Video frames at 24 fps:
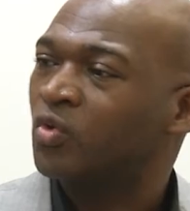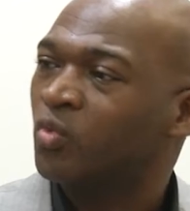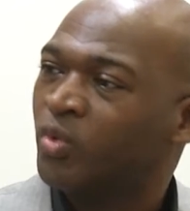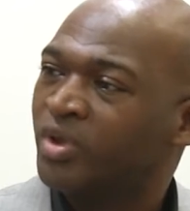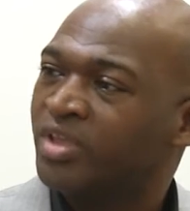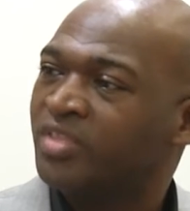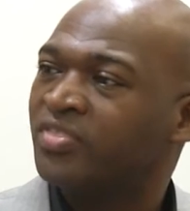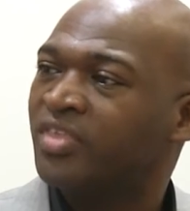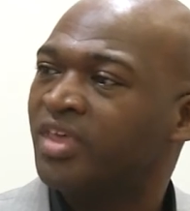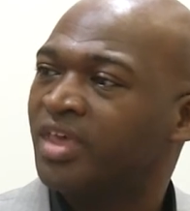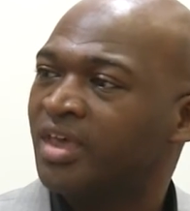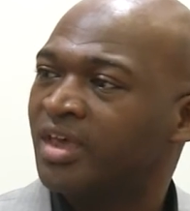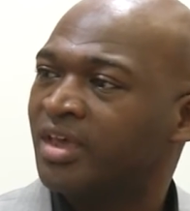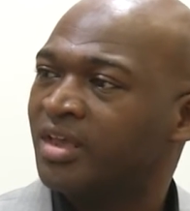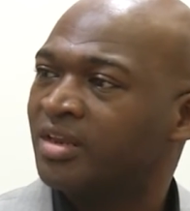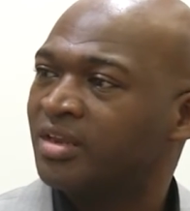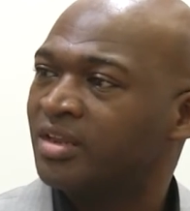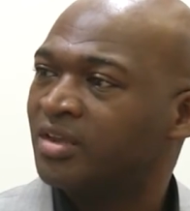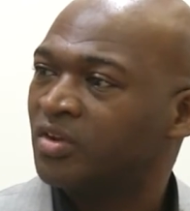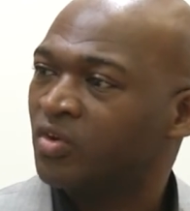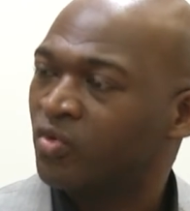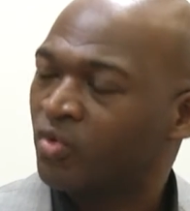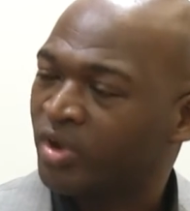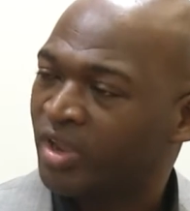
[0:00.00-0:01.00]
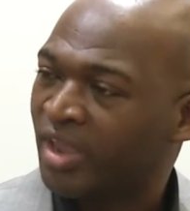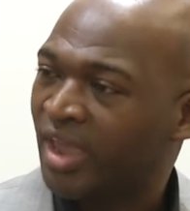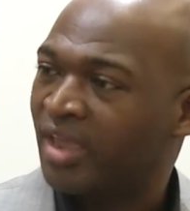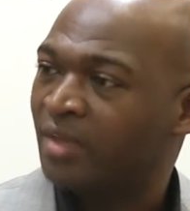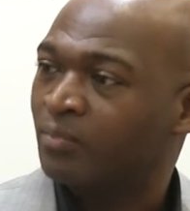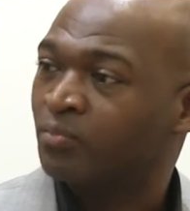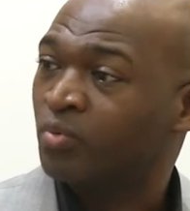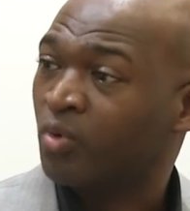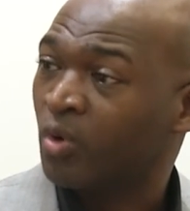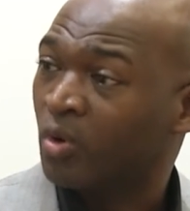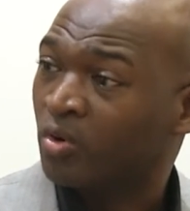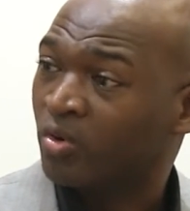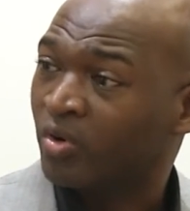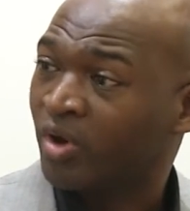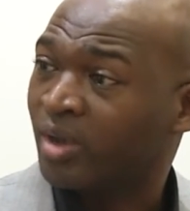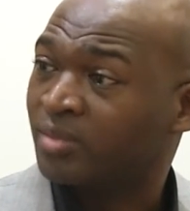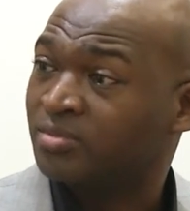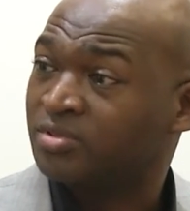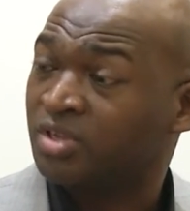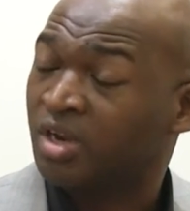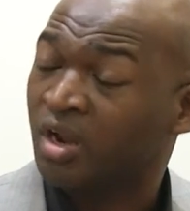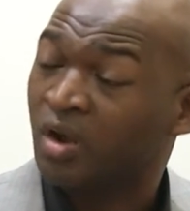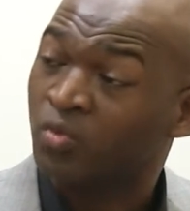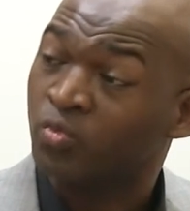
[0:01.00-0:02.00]
we then create
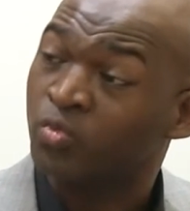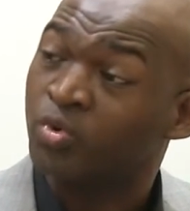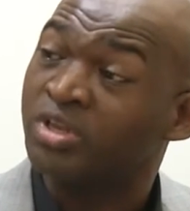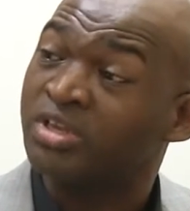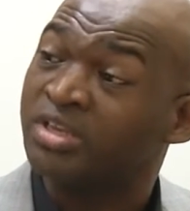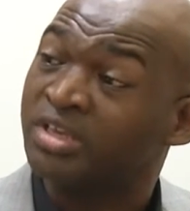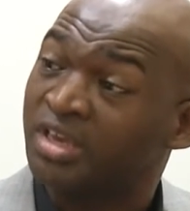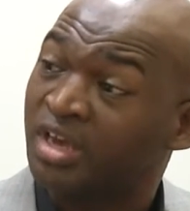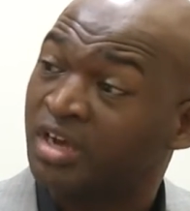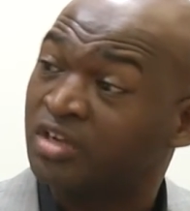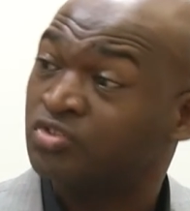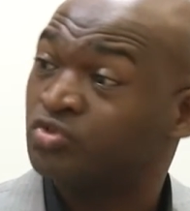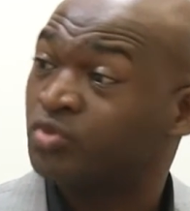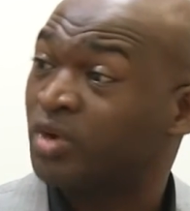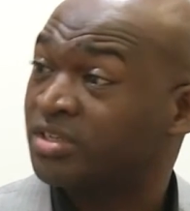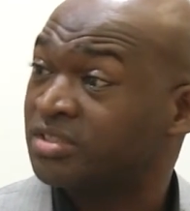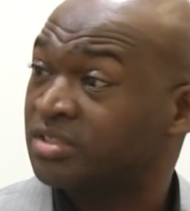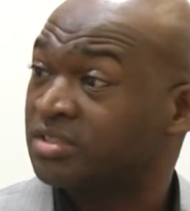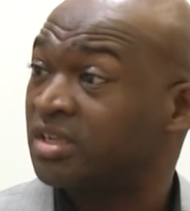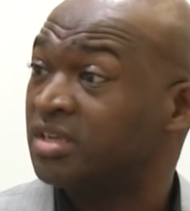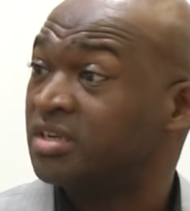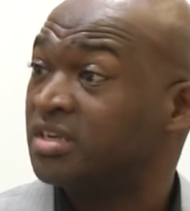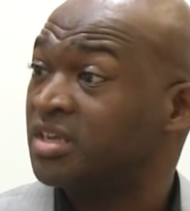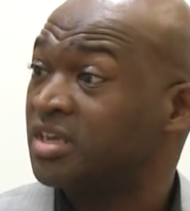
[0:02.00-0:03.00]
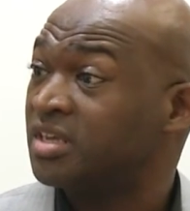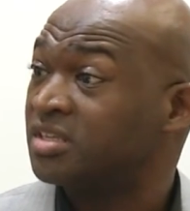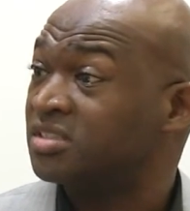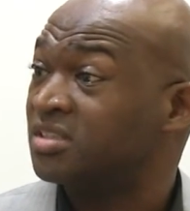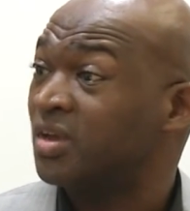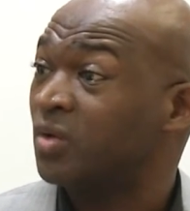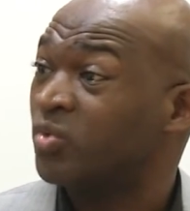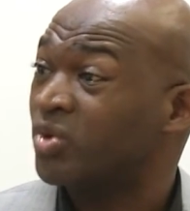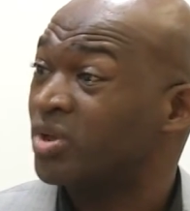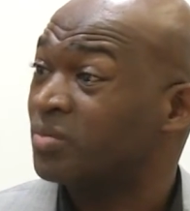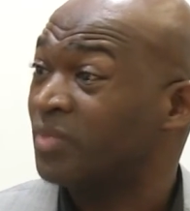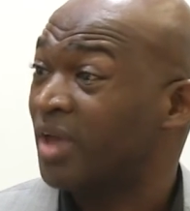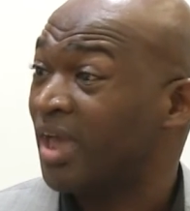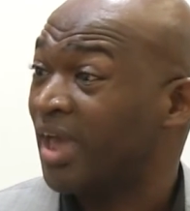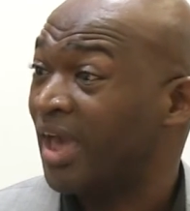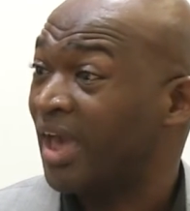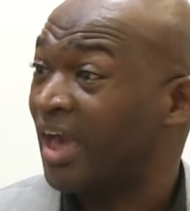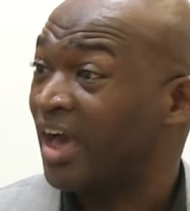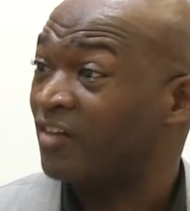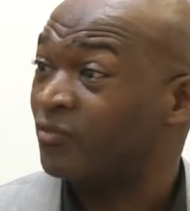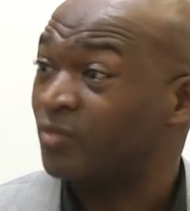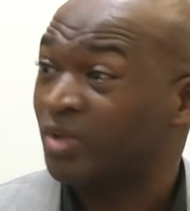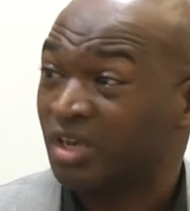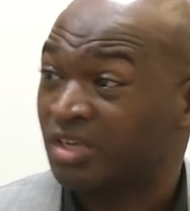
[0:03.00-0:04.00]
programs that are really addressing the needs that we may
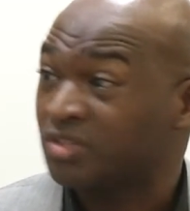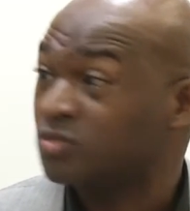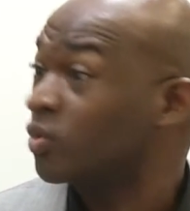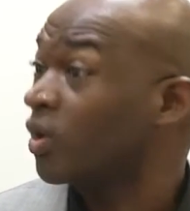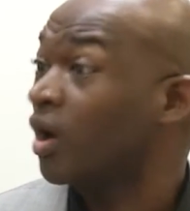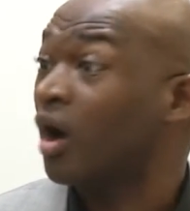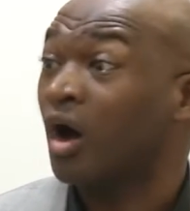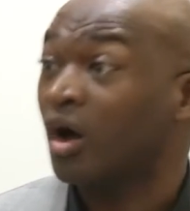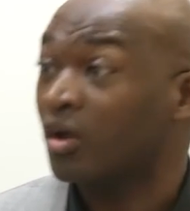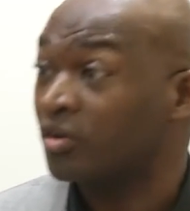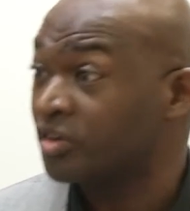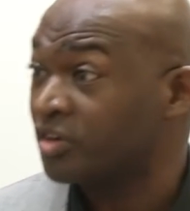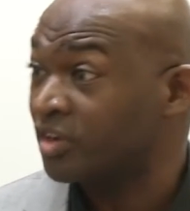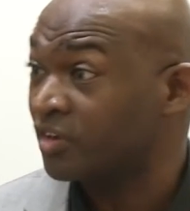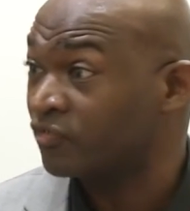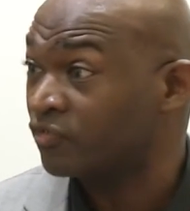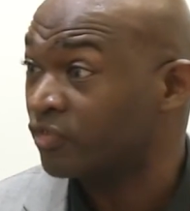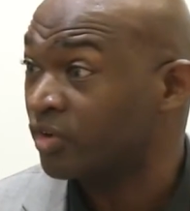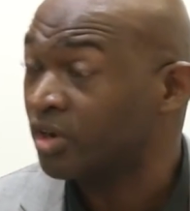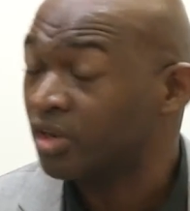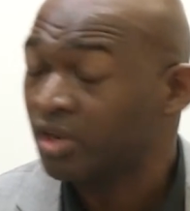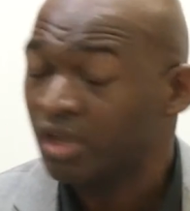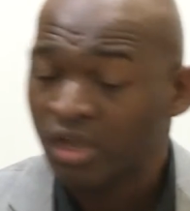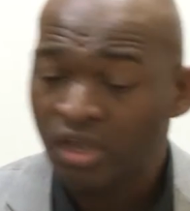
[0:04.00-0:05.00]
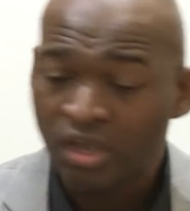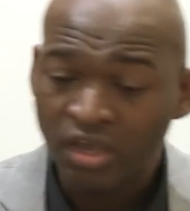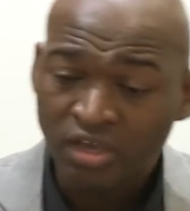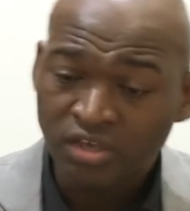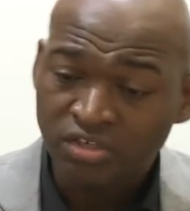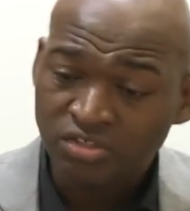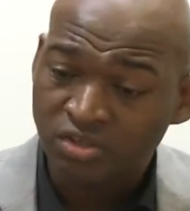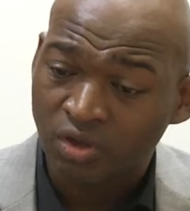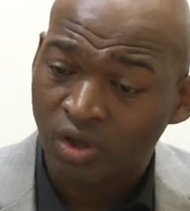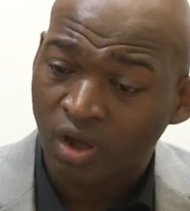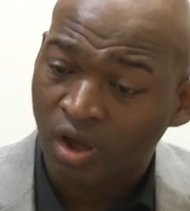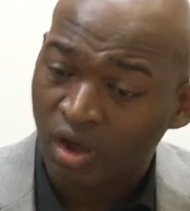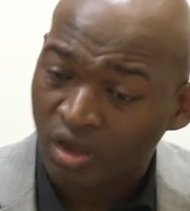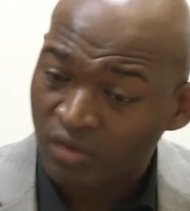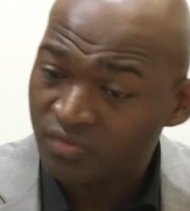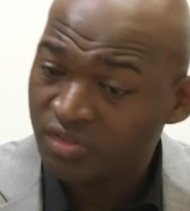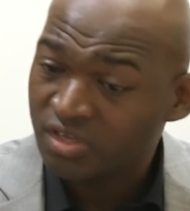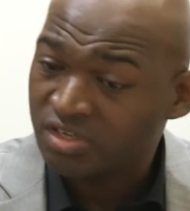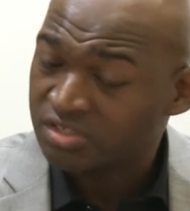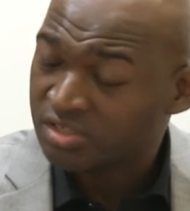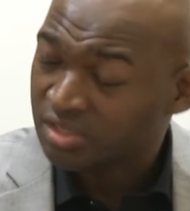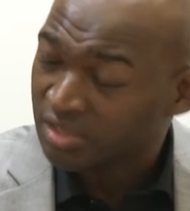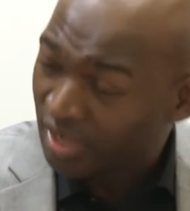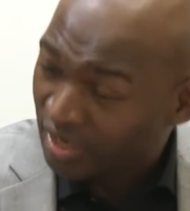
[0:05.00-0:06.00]
have, because we're all different? So all
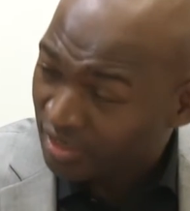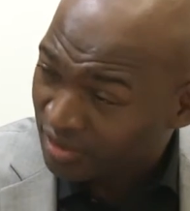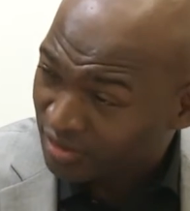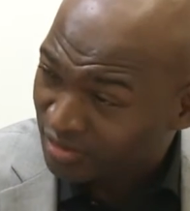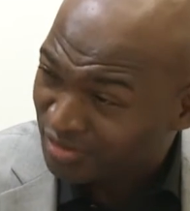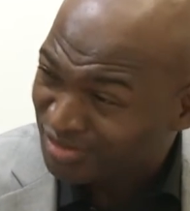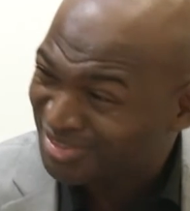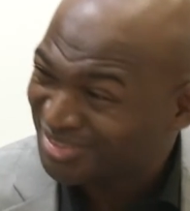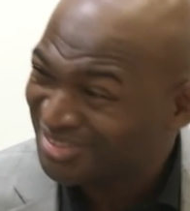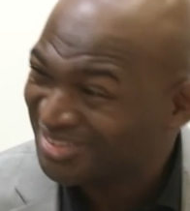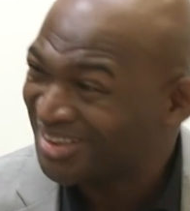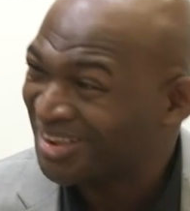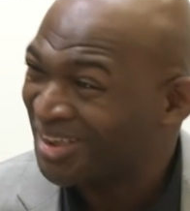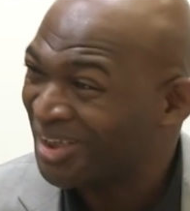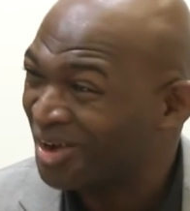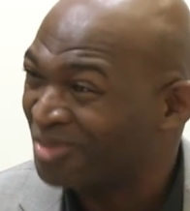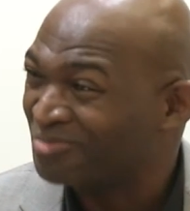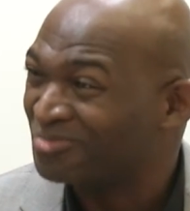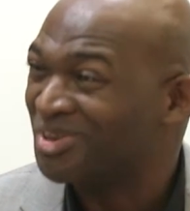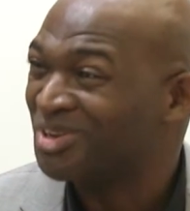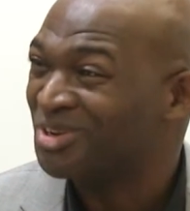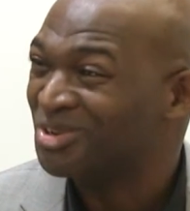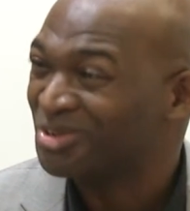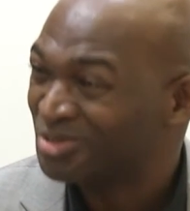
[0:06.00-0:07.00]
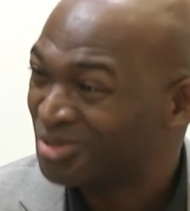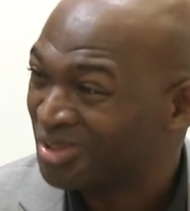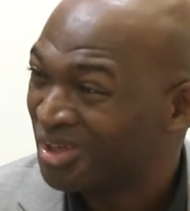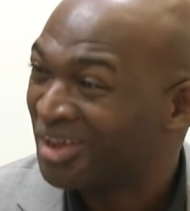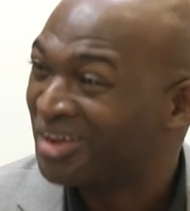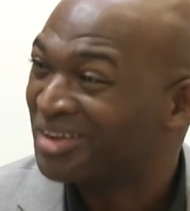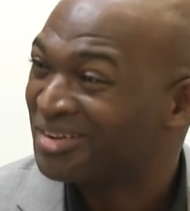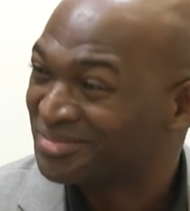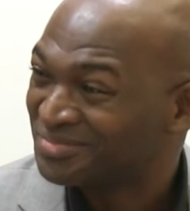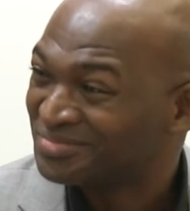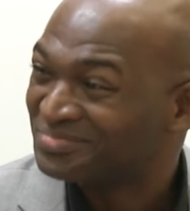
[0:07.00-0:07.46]
these letters help me do that.